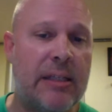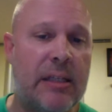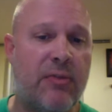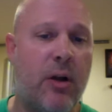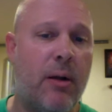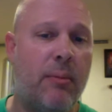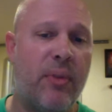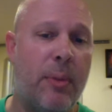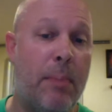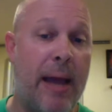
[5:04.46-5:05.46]
from
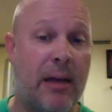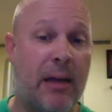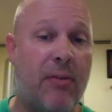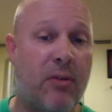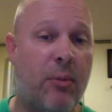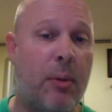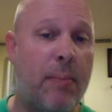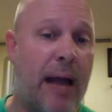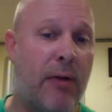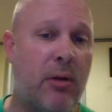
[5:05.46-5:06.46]
a meta level, from a
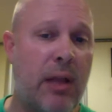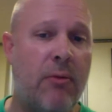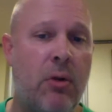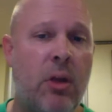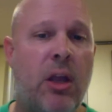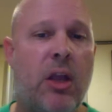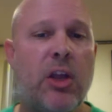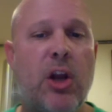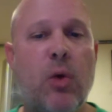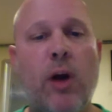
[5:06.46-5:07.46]
macro level,
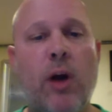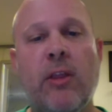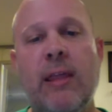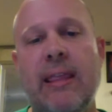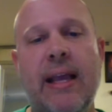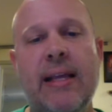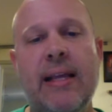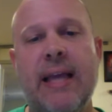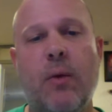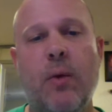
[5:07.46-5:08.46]
what are the things
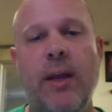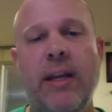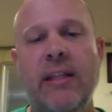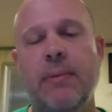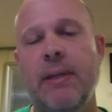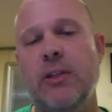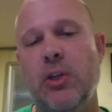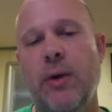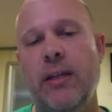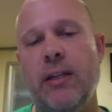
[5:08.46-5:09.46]
that we need to be
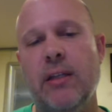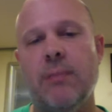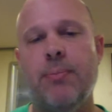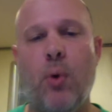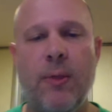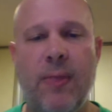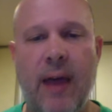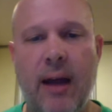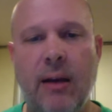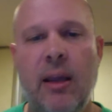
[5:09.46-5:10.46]
doing to support
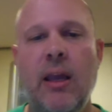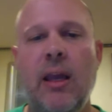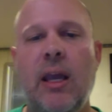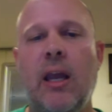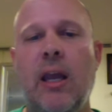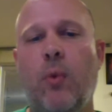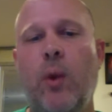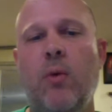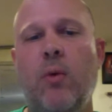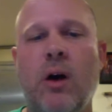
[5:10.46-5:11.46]
that? If
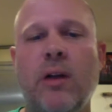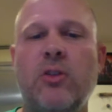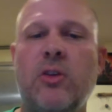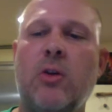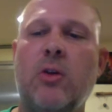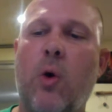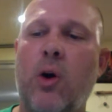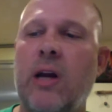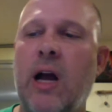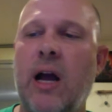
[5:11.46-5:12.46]
we want to
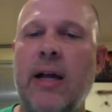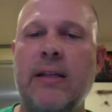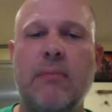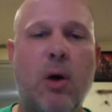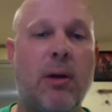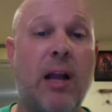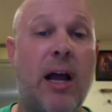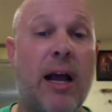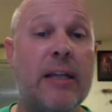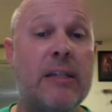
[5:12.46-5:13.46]
organize and
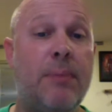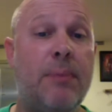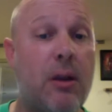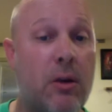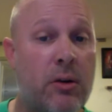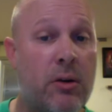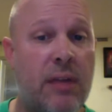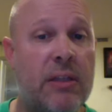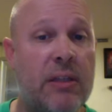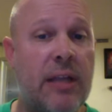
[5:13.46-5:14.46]
mobilize peers in
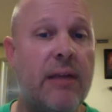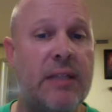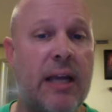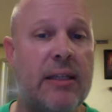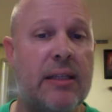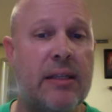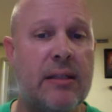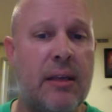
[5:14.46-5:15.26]
the state of Texas,